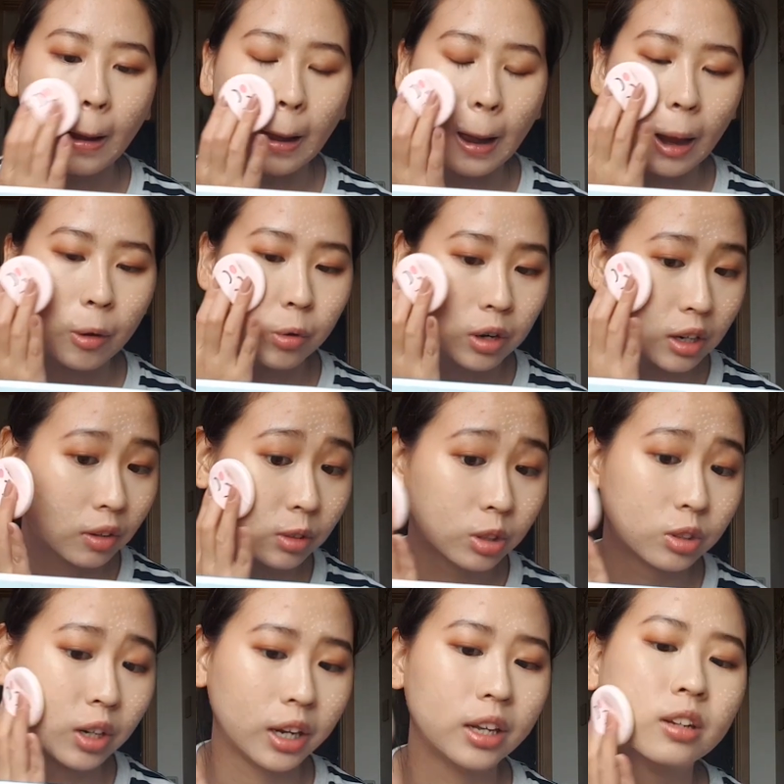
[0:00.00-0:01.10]
I would love to
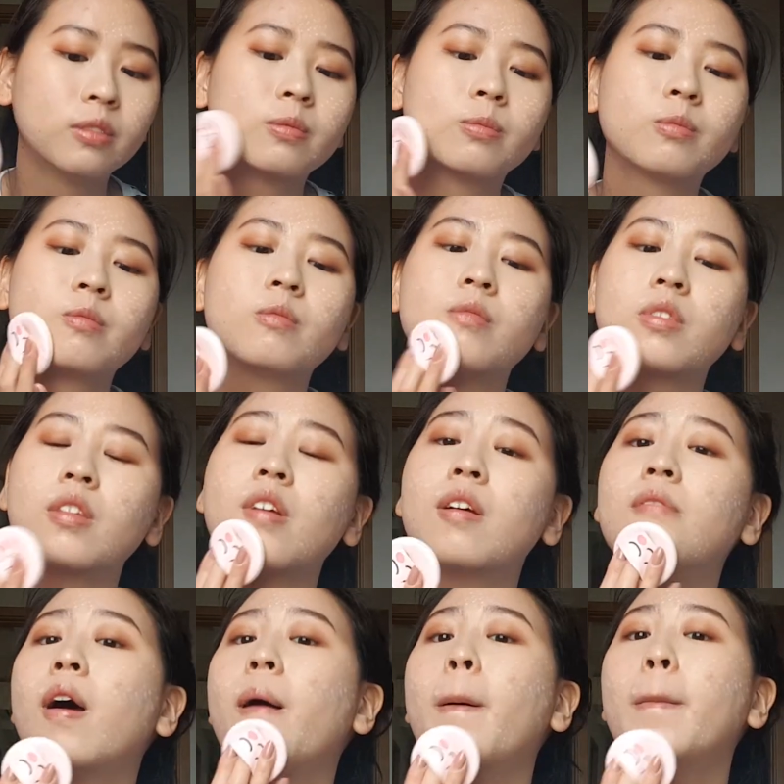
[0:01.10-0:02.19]
try it,
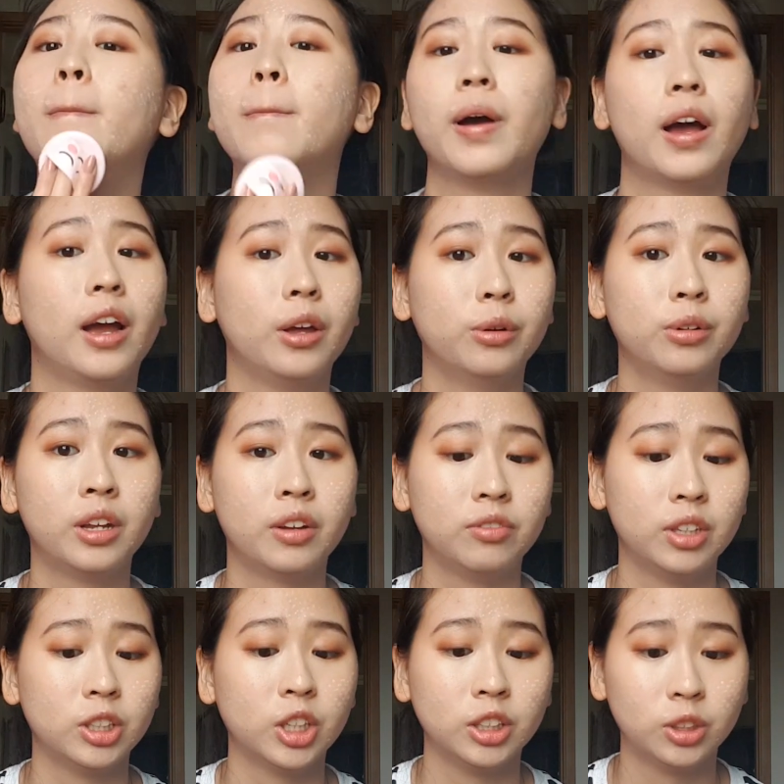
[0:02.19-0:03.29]
but I don't have
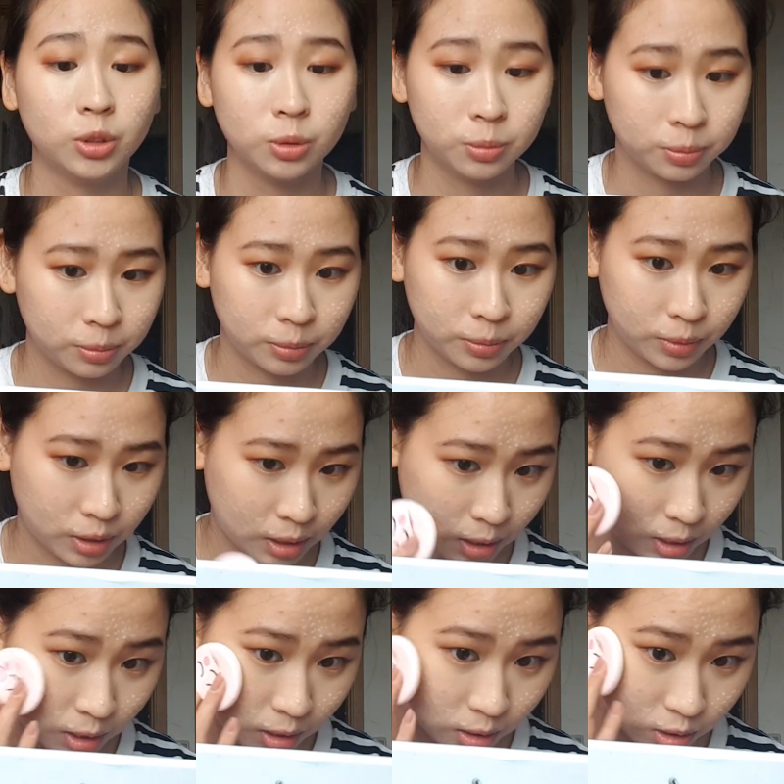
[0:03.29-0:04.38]
the chance to.
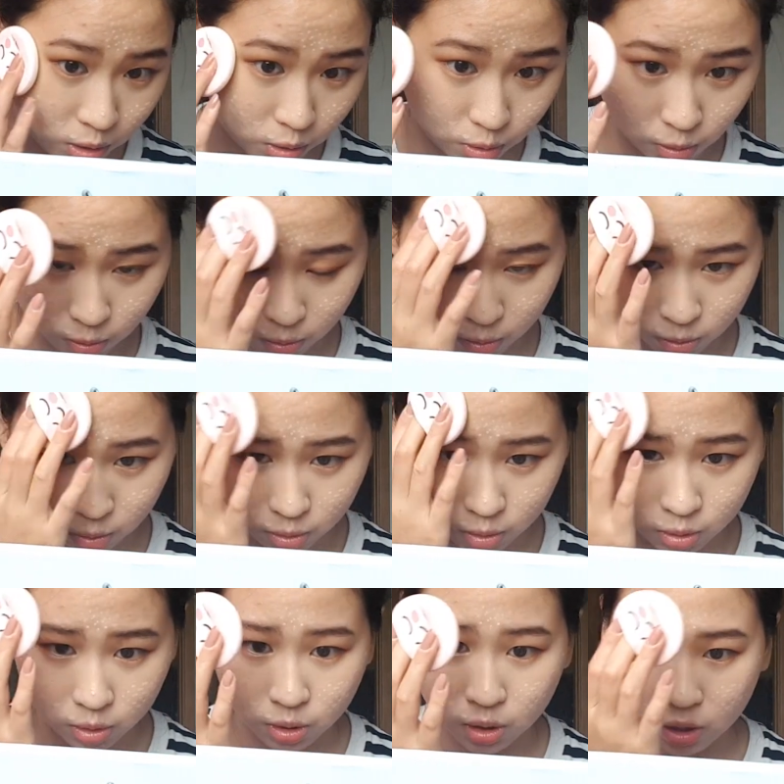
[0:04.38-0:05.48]
So,
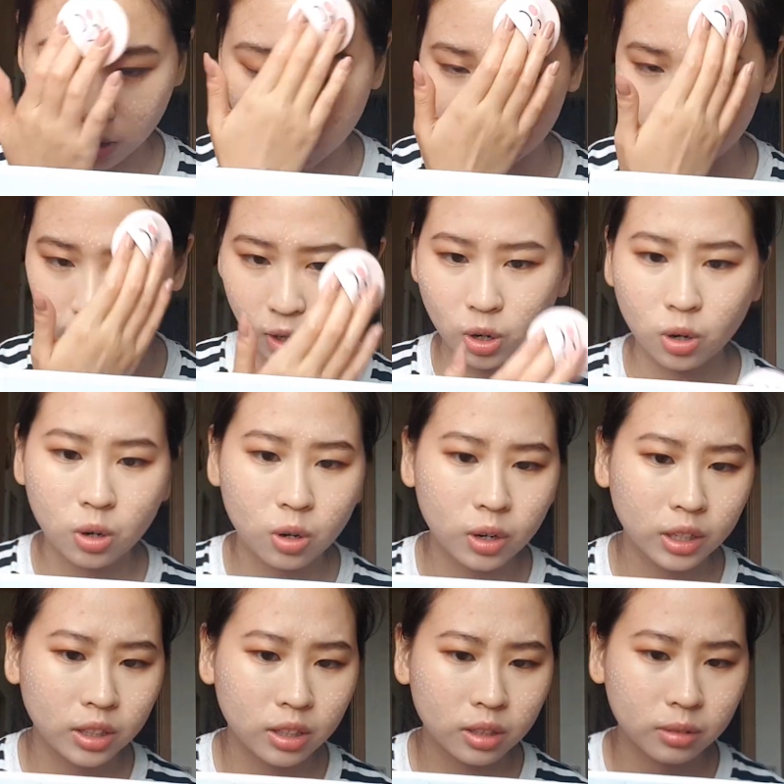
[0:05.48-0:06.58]
so oh, I
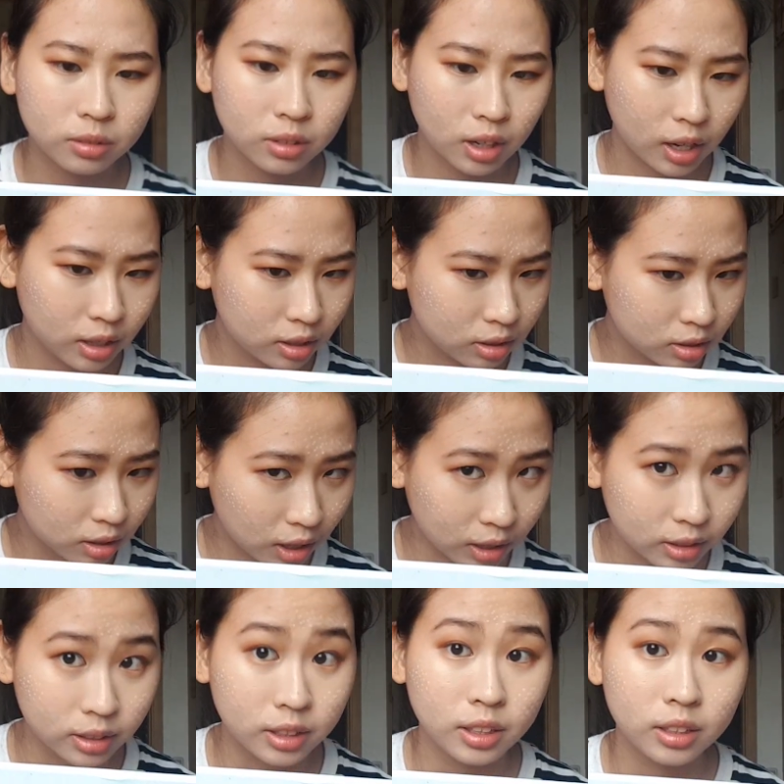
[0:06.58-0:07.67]
didn't, I did, I
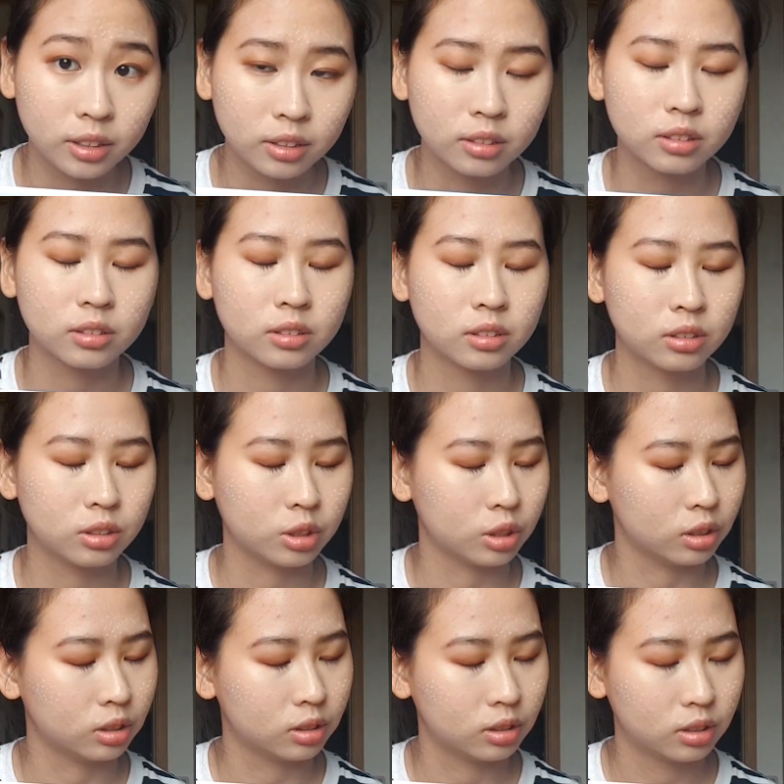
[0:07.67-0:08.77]
did,
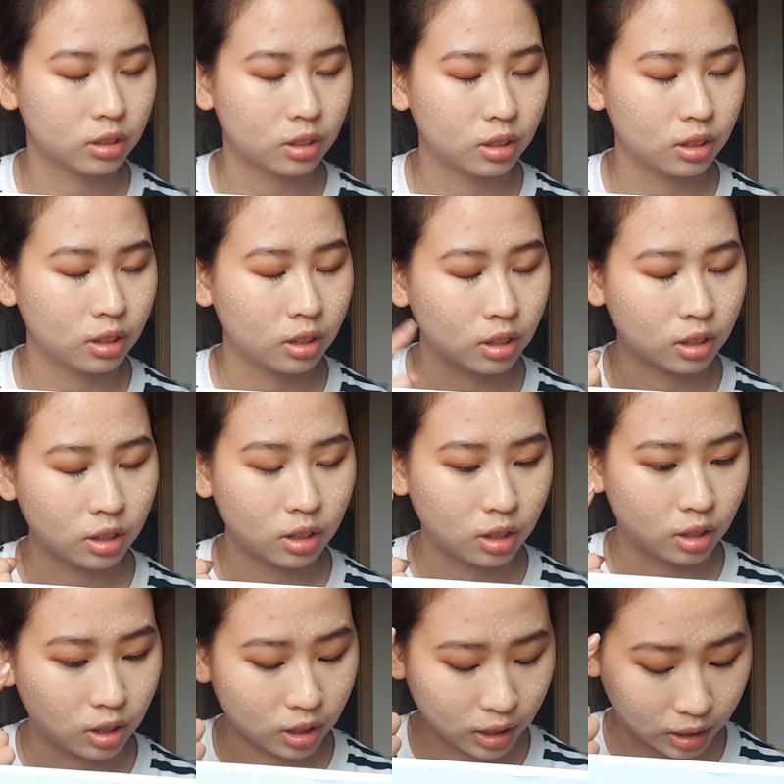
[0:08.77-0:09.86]
jeez,
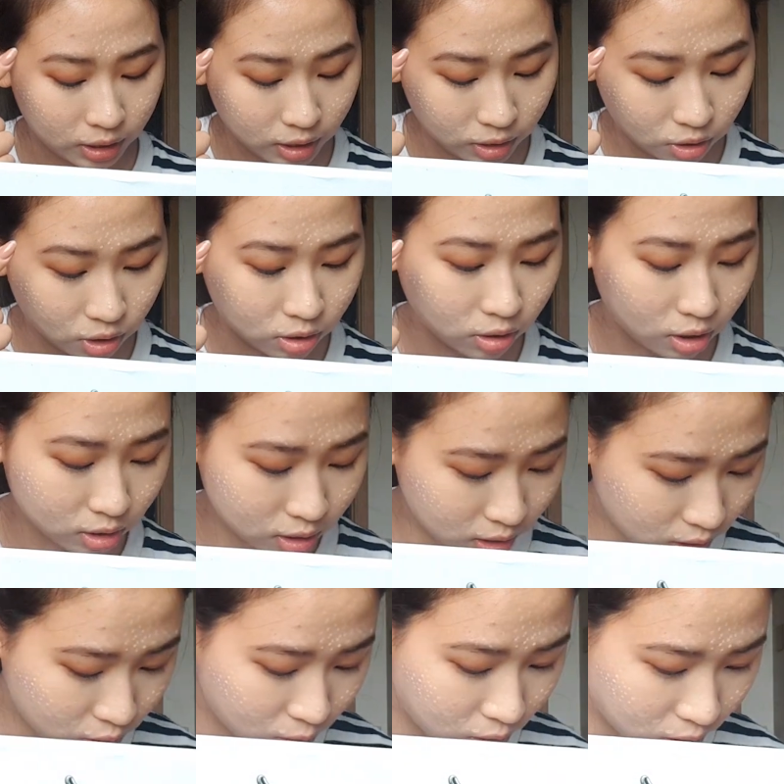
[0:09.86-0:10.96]
I did not
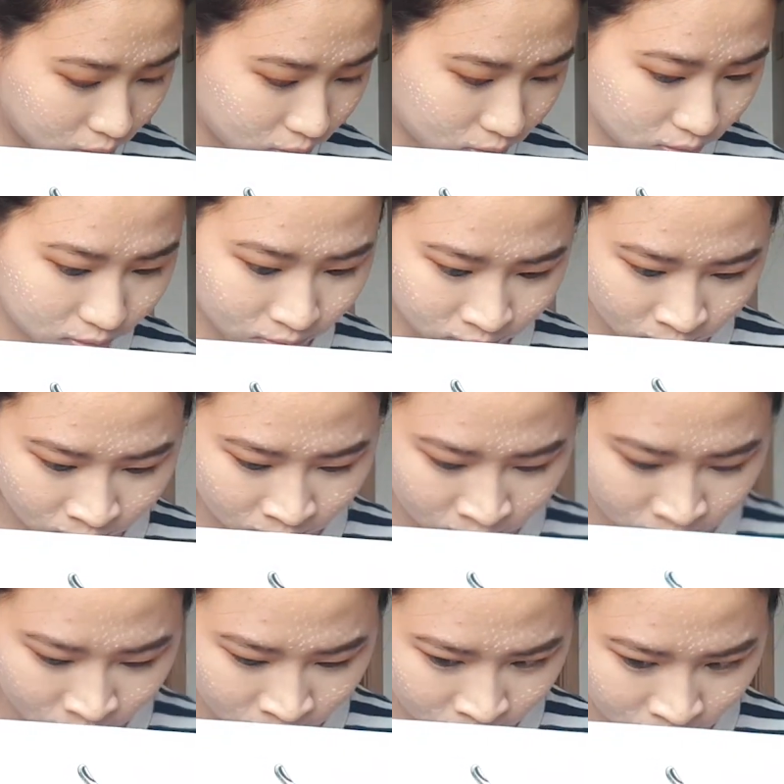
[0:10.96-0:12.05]
conceal the.
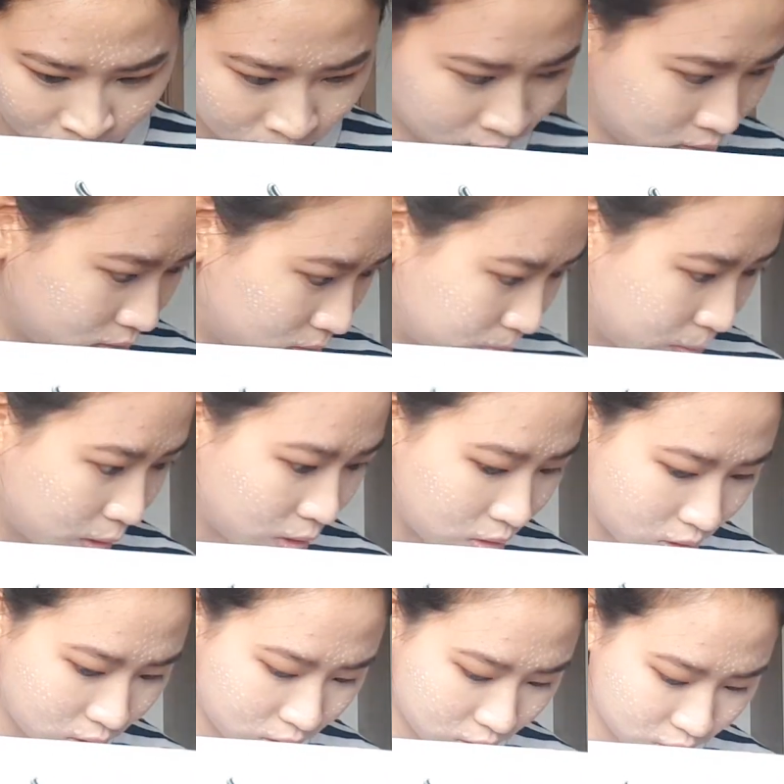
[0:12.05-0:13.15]
Mmm, my
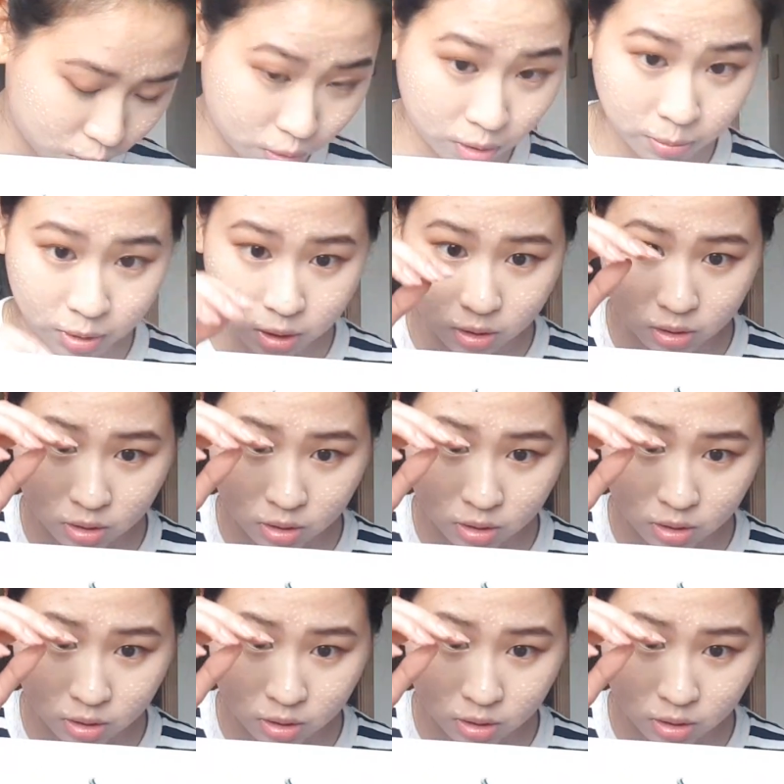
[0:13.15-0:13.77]
gosh, why not?